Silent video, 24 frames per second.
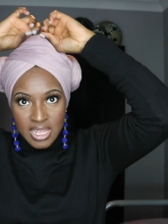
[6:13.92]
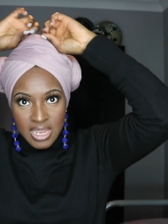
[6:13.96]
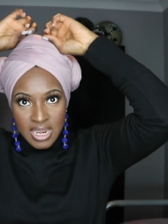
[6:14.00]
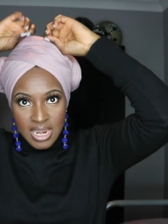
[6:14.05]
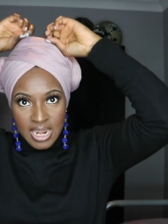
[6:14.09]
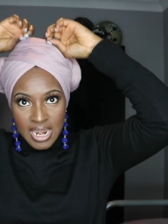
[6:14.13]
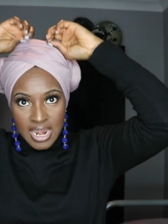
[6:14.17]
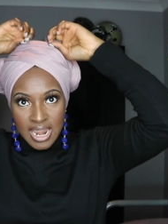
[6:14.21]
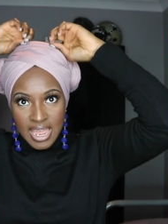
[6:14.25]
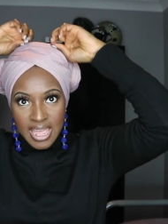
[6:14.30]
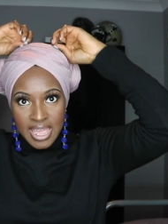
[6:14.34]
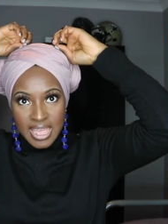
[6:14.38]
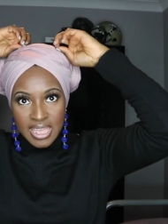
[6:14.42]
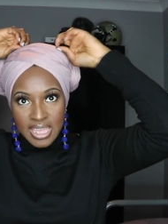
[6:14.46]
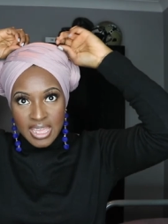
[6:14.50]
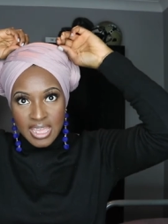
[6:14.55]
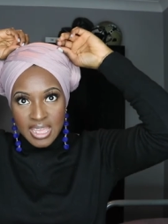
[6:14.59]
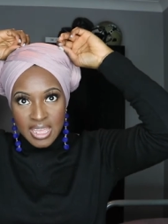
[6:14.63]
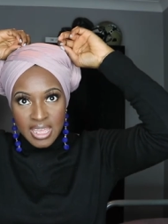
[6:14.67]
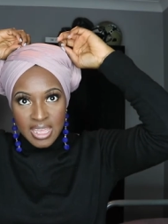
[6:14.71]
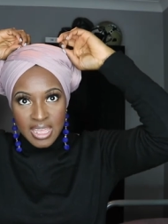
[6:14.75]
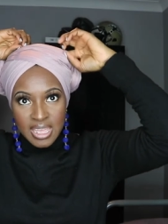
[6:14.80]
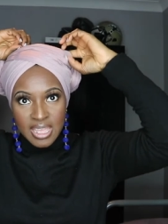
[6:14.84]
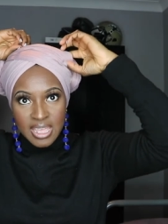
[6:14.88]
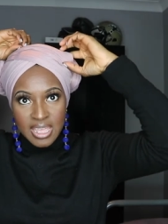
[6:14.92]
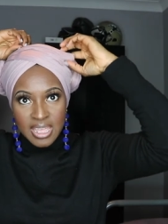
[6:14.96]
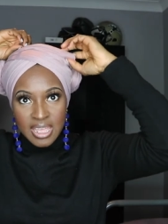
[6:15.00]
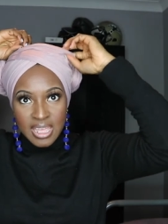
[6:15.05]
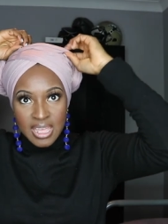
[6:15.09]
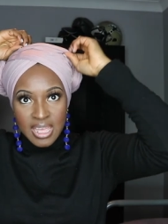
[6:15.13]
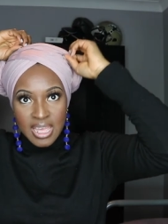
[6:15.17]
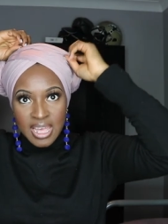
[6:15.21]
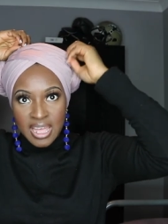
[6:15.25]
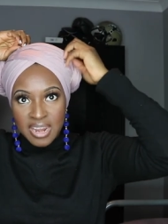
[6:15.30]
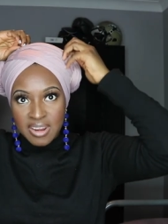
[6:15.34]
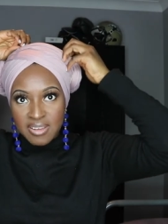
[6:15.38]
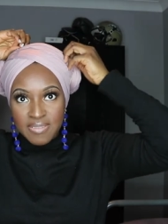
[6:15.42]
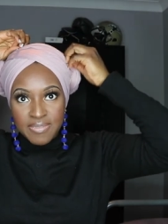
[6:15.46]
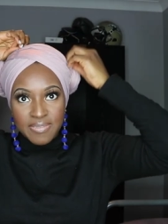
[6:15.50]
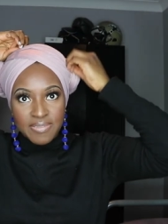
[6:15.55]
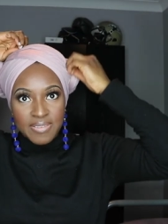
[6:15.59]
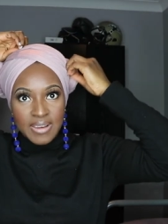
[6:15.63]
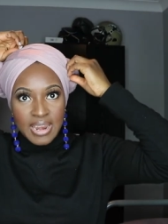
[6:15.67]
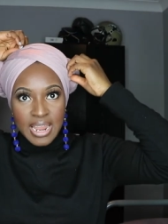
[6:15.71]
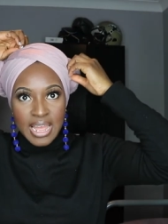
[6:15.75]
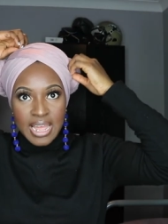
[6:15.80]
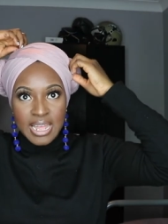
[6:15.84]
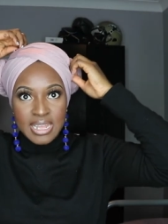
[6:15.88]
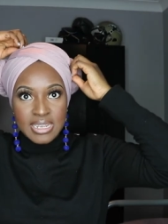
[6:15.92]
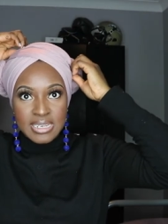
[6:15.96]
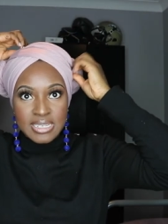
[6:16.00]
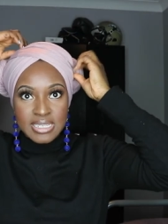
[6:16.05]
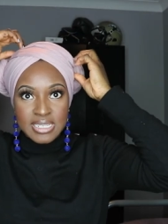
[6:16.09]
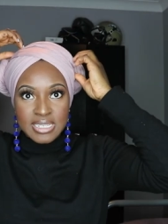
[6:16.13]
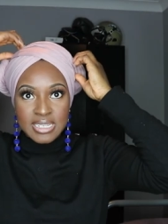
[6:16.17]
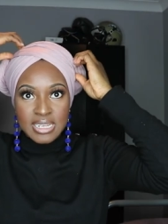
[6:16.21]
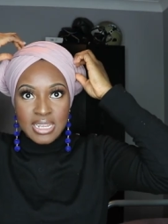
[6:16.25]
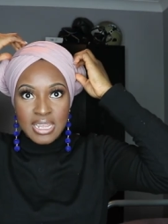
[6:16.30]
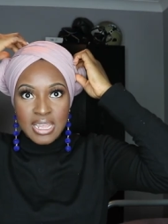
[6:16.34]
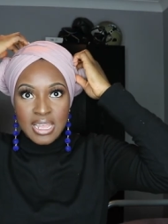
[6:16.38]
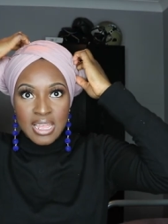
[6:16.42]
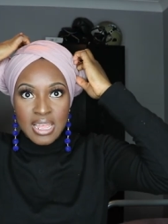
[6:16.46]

lay kind of flat.